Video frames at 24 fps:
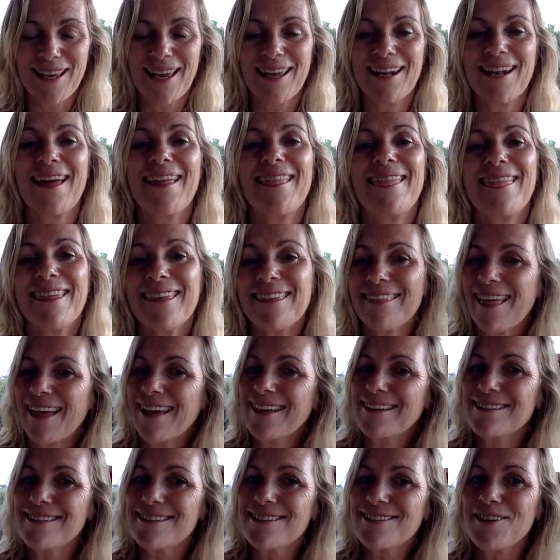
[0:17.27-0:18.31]
And I think
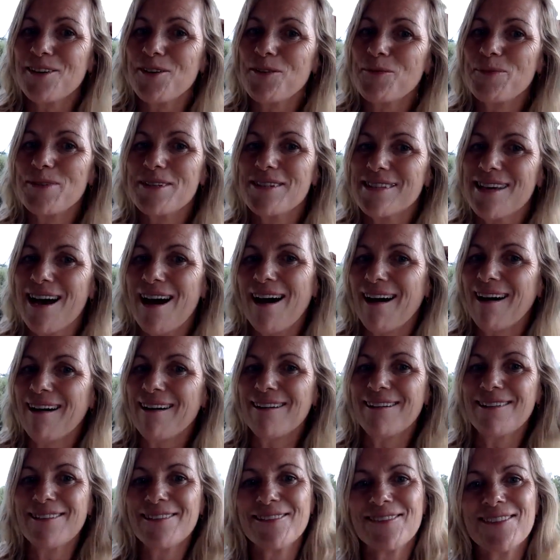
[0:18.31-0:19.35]
that's so bizarre
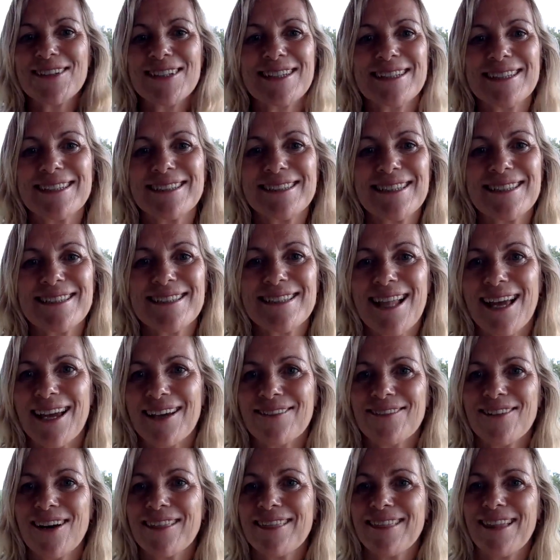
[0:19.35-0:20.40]
because it's like,
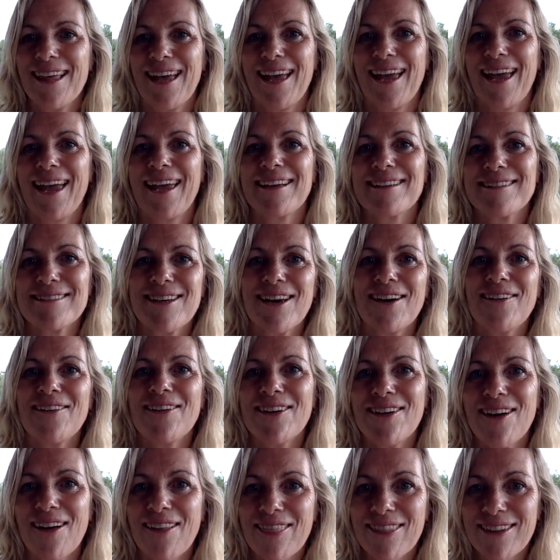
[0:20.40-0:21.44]
what the heck's
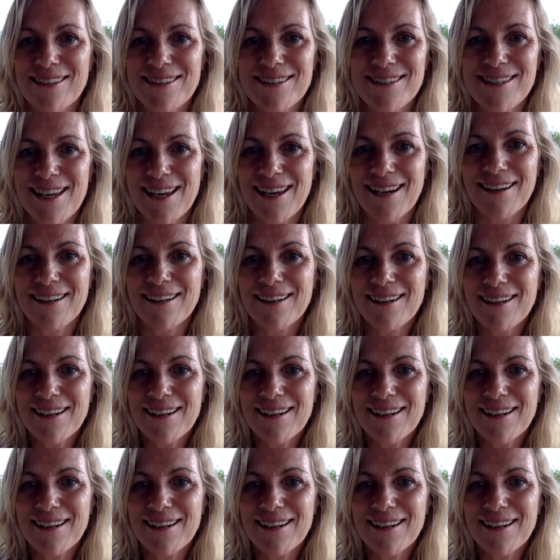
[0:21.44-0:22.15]
going on this year?